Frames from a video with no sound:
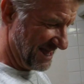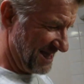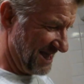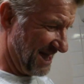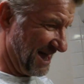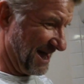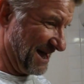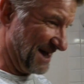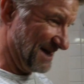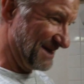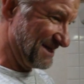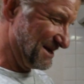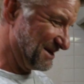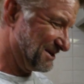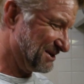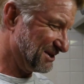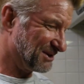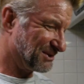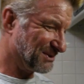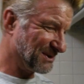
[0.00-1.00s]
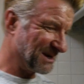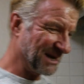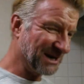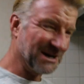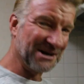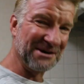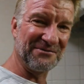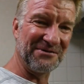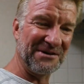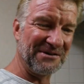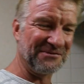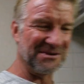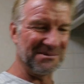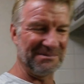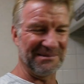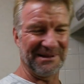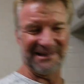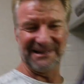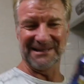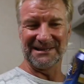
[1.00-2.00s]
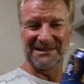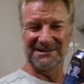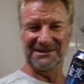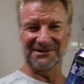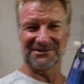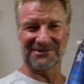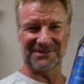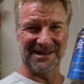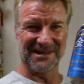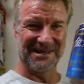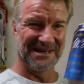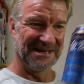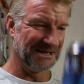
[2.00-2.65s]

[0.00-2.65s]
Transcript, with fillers: Yeah, this is three hundred fifty milliliters.